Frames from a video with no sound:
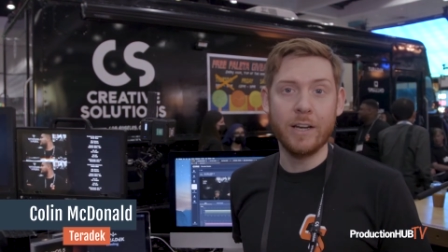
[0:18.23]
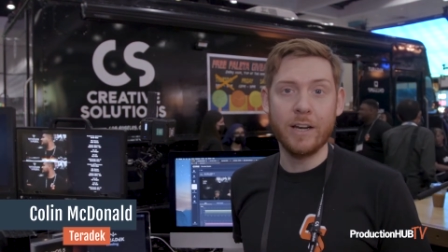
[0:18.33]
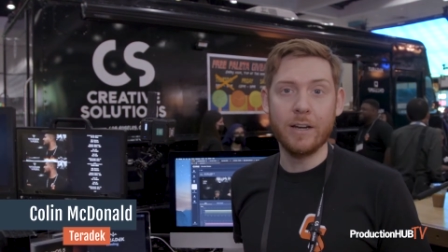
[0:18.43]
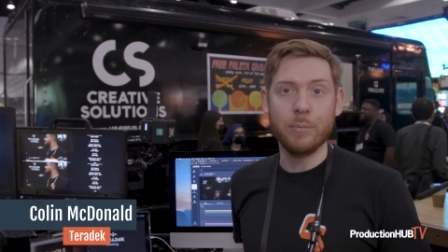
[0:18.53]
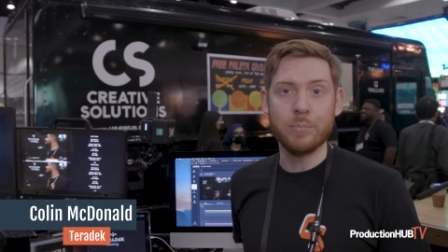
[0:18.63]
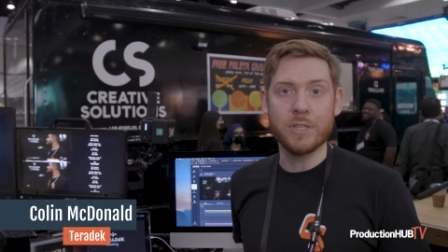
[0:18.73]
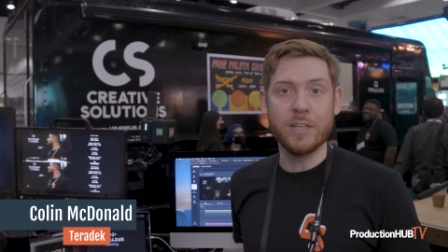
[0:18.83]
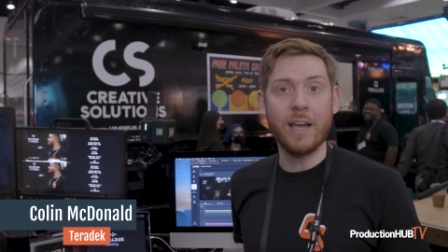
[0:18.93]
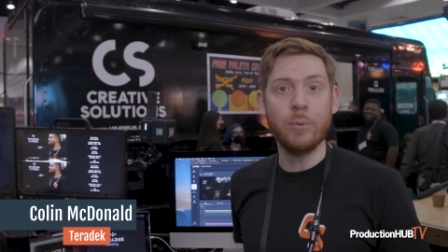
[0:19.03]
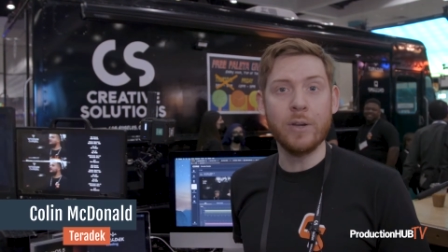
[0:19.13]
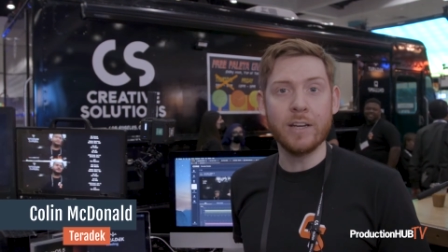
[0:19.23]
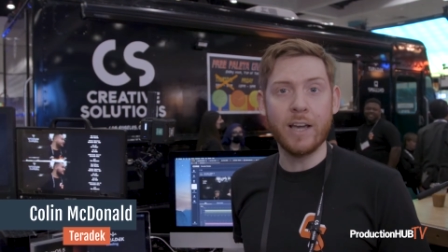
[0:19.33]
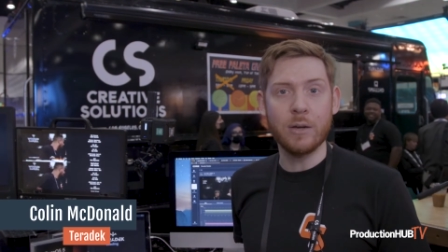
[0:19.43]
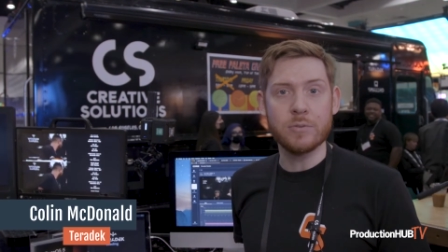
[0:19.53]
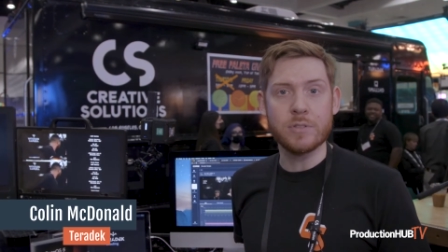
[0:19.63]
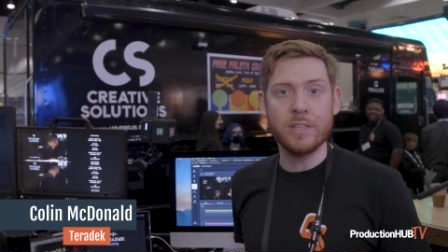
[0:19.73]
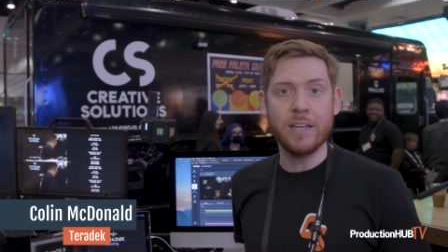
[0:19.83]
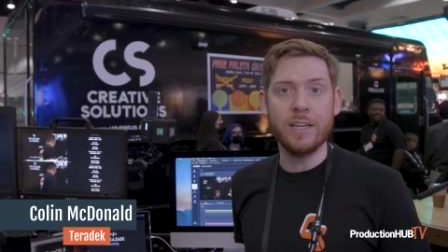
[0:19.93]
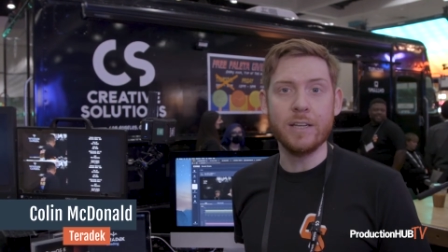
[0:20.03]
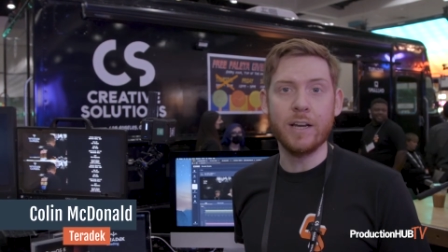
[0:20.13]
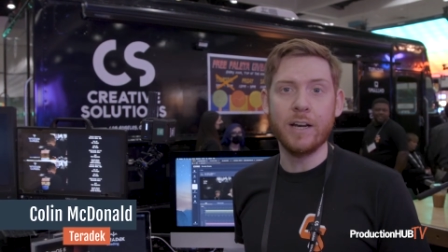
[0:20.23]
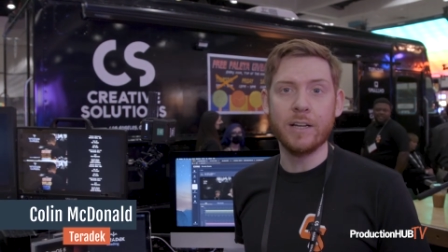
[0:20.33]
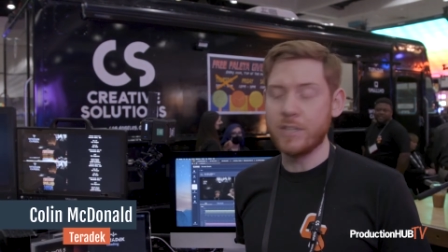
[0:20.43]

Um, today we announced the uh,